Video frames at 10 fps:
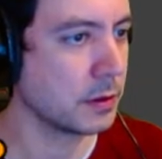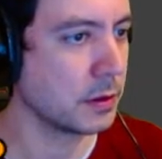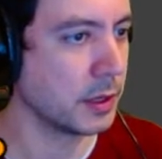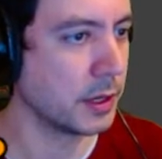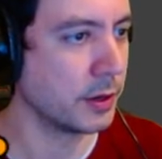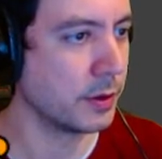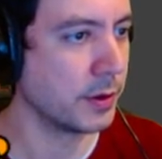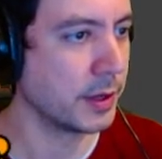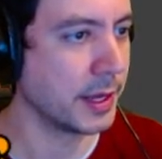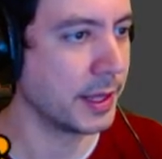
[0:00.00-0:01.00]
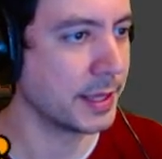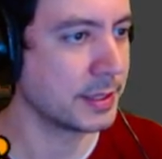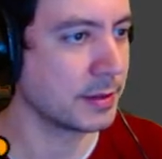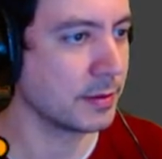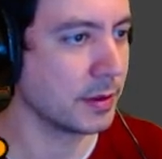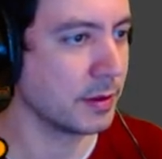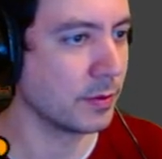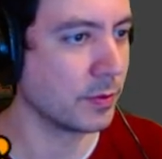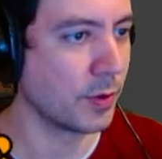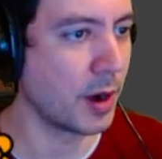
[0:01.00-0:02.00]
You know, and less
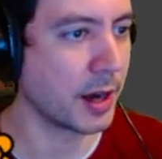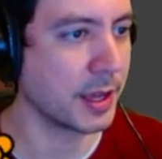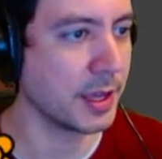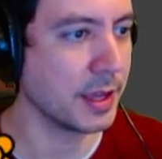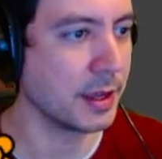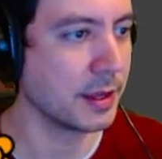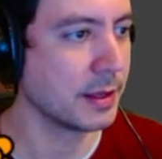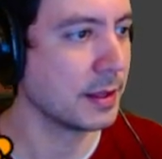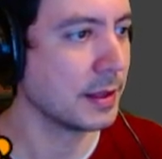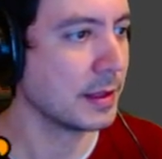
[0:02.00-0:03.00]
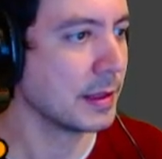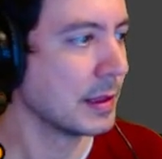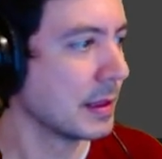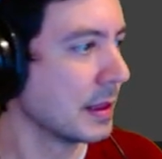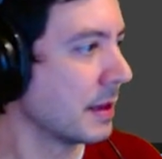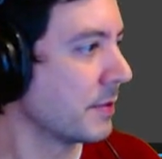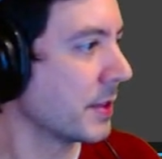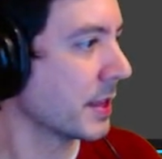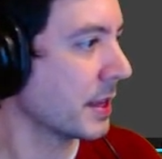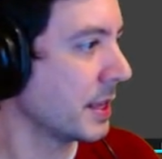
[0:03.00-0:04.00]
rocky. I feel
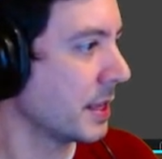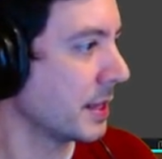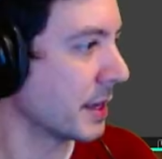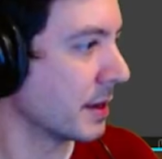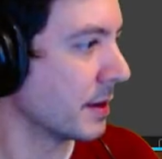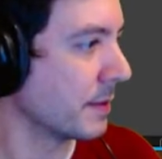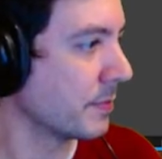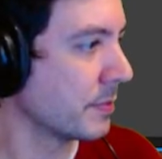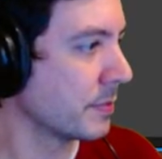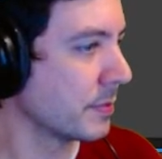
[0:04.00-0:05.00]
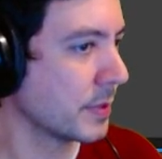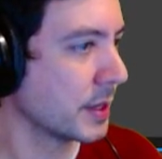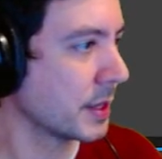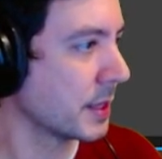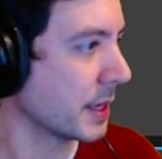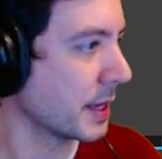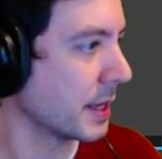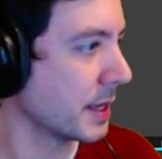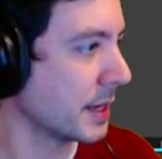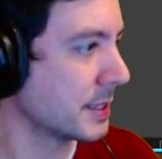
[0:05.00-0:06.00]
like I need, like a
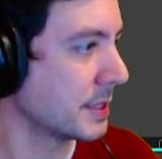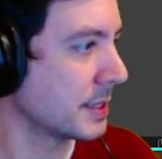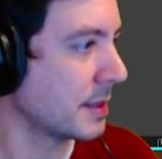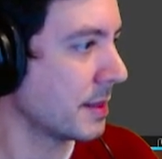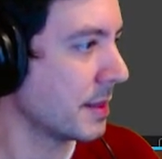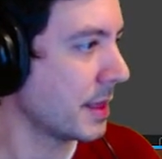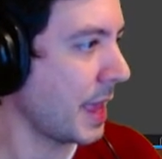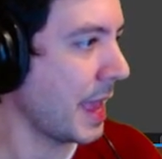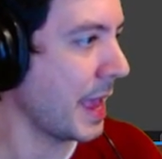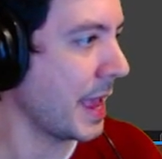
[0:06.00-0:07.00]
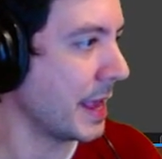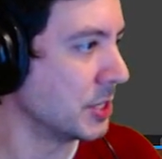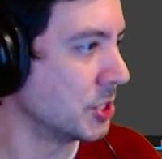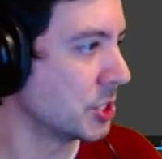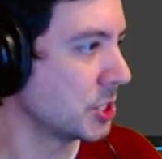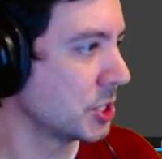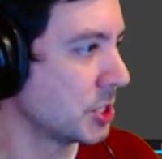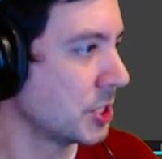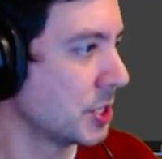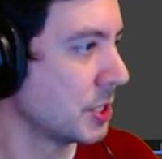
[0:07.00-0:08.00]
nice edge.
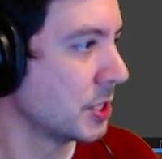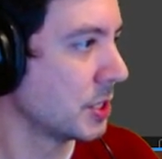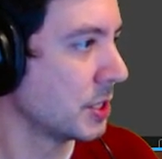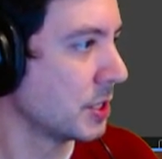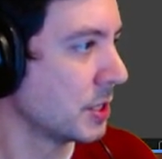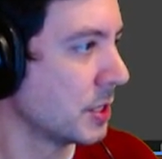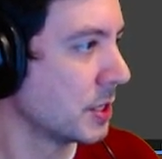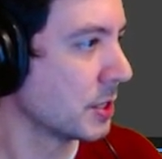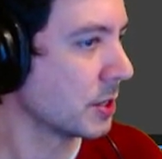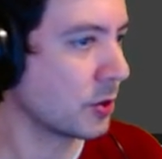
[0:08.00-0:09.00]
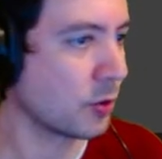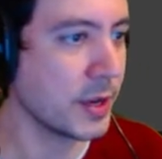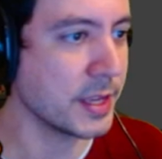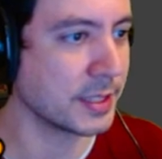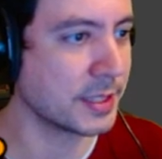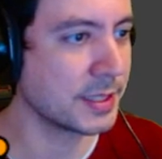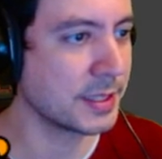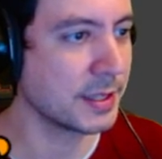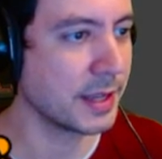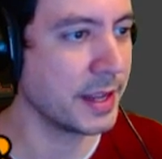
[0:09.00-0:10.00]
Crease.
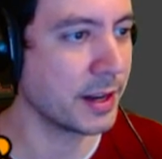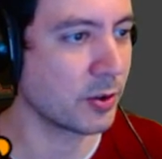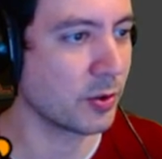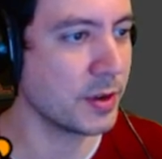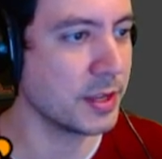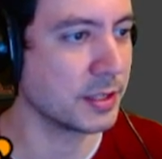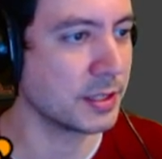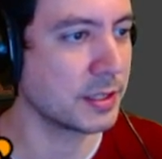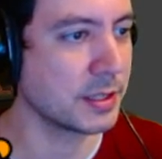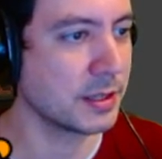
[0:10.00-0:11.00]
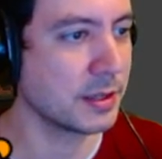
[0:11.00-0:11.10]
I need a crease.